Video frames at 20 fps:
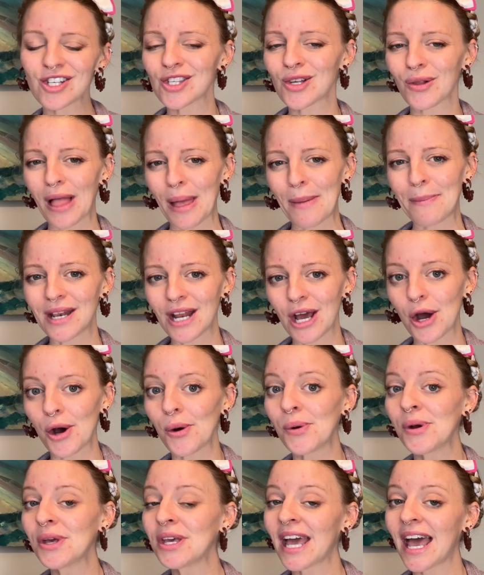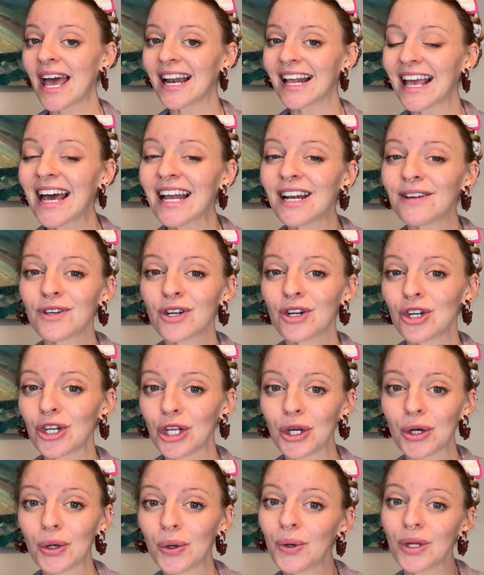so let me know. And again, if you're
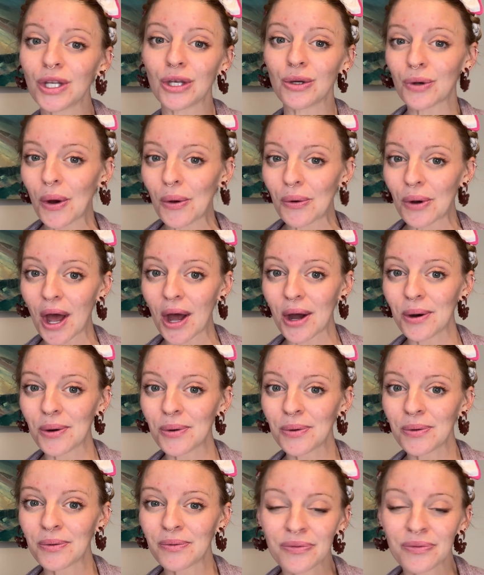new and you don't know,